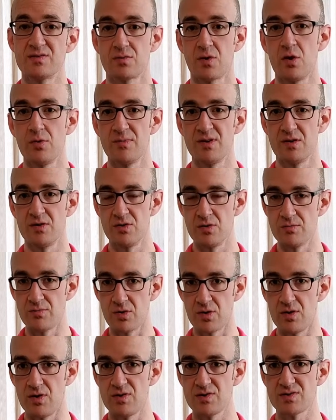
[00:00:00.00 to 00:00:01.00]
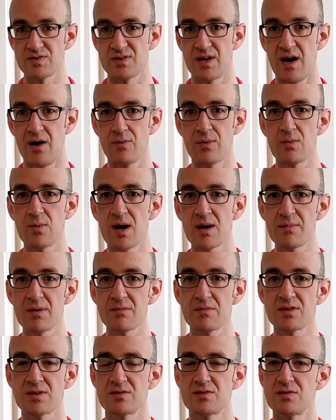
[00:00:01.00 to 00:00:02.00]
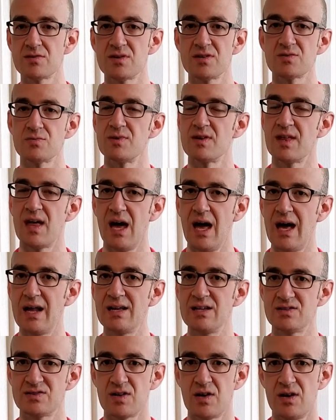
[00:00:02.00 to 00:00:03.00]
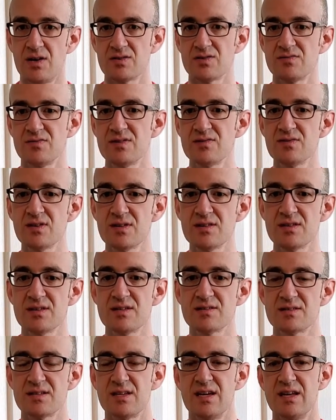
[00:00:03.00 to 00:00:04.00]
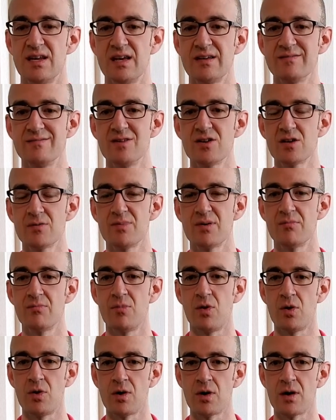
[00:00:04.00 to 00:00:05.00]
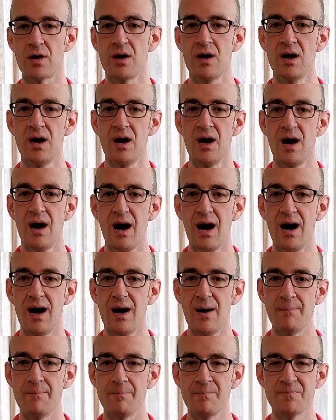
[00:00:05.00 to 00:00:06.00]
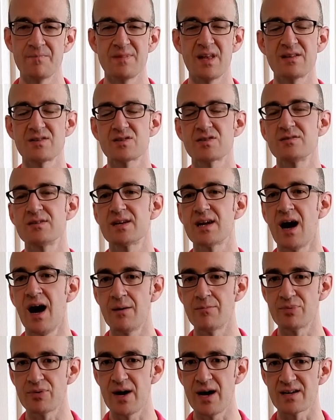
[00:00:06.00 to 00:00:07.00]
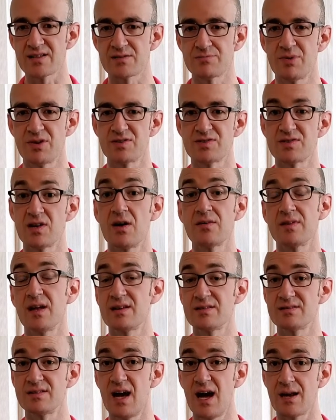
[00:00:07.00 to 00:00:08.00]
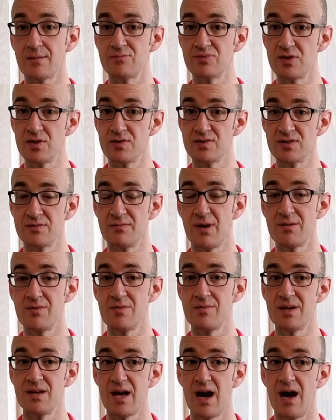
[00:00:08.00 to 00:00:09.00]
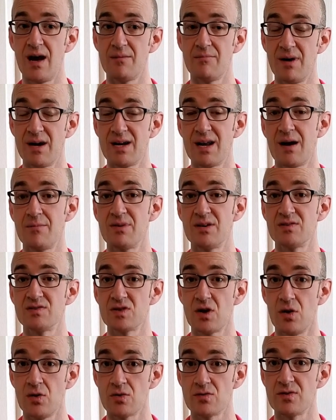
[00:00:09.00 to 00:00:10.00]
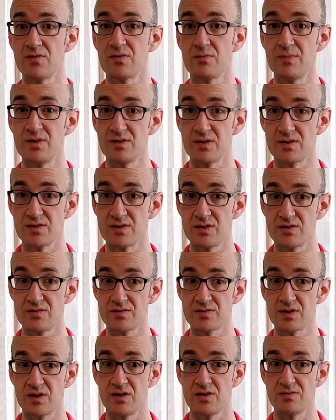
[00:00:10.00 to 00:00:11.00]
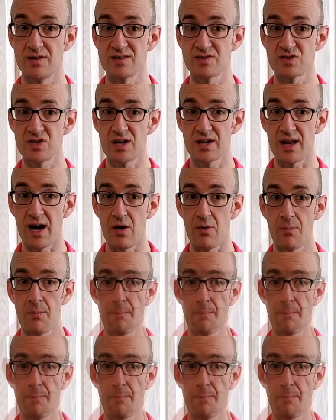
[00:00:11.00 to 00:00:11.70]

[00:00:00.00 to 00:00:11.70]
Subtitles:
Roman numerals. Now, we want to be able to do this with any song. So let's look at this in a little bit more, not necessarily complex, but a song that is not a blues and maybe might not be totally familiar to you. So let's check it out.